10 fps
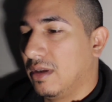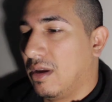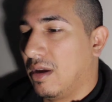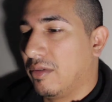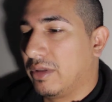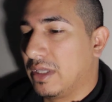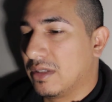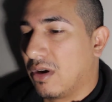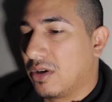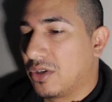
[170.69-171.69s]
with
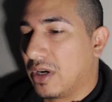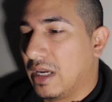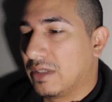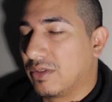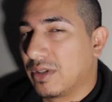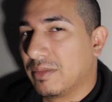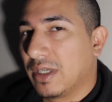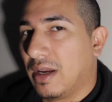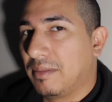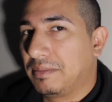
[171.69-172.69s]
these larger guys for some
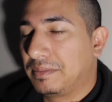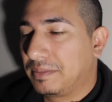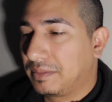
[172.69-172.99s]
time.